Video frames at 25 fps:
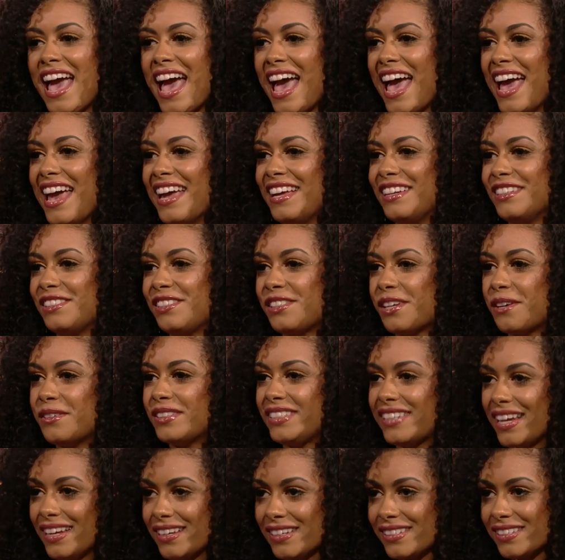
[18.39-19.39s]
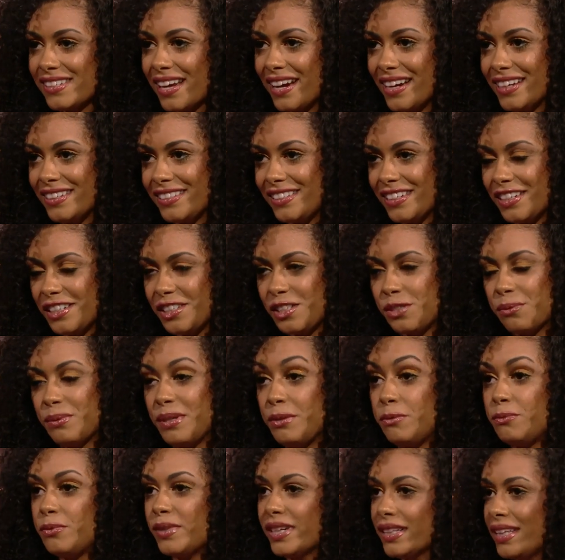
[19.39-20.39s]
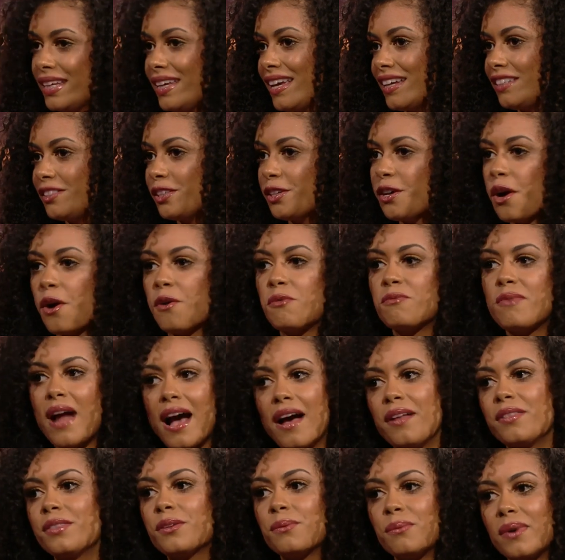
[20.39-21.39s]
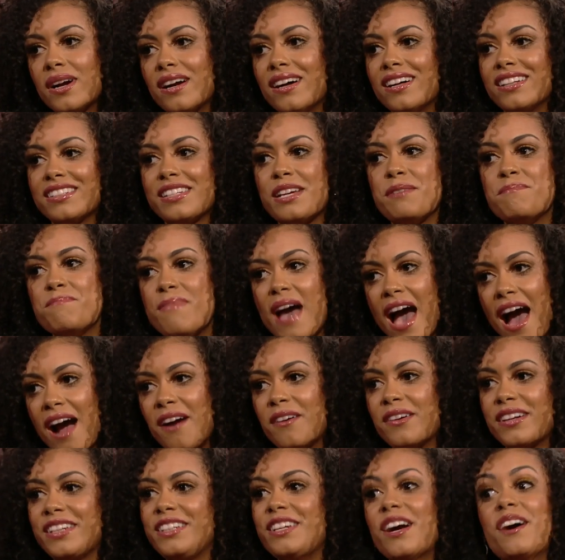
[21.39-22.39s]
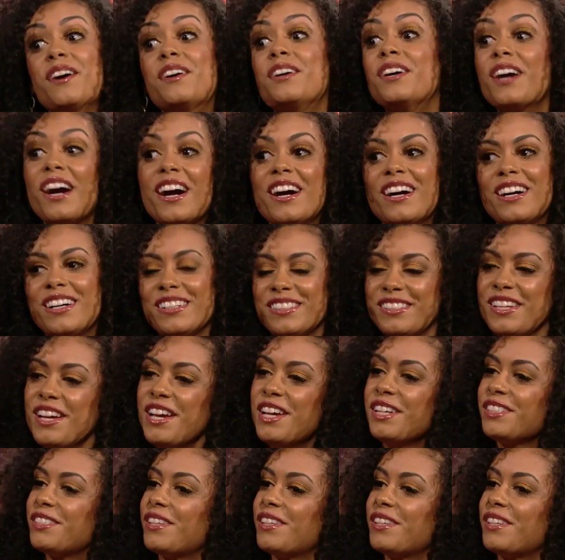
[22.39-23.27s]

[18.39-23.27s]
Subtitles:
And so a data scientist, we really get to go around the world empowering young girls